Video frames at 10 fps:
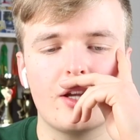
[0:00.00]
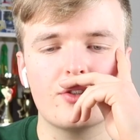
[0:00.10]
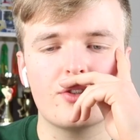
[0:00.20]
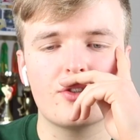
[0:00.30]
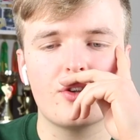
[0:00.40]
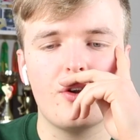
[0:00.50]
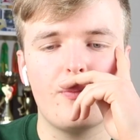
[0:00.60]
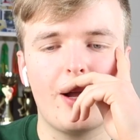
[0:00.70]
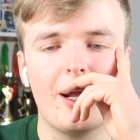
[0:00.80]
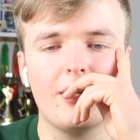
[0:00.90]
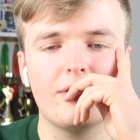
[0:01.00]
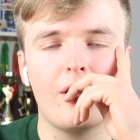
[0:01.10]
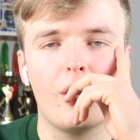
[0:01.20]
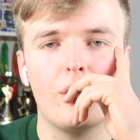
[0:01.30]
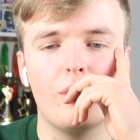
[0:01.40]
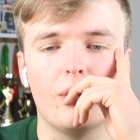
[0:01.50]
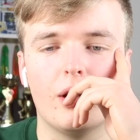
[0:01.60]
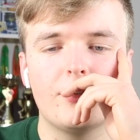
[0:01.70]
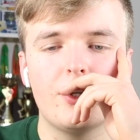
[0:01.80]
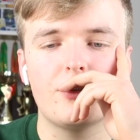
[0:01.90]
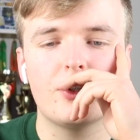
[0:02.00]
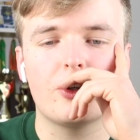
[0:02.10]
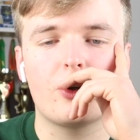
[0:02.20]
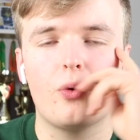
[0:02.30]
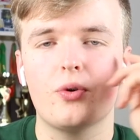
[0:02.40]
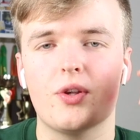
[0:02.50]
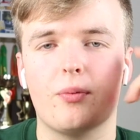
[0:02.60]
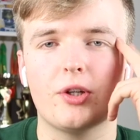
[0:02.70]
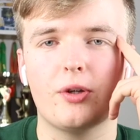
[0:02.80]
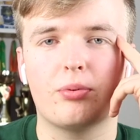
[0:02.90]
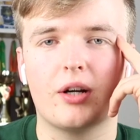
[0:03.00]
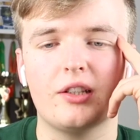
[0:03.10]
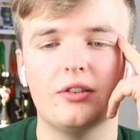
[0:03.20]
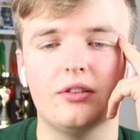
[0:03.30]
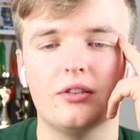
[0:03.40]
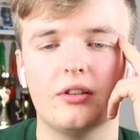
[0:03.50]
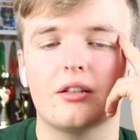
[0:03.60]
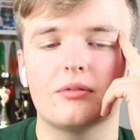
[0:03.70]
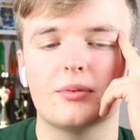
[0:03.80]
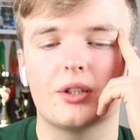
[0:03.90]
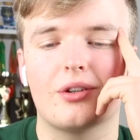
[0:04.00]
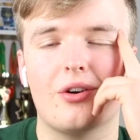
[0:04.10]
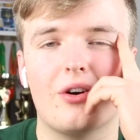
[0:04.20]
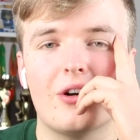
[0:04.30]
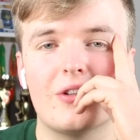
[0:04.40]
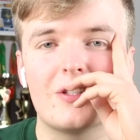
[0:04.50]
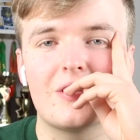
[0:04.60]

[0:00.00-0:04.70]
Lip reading: That's so bad though. Using a corset while you're pregnant. Oh my god.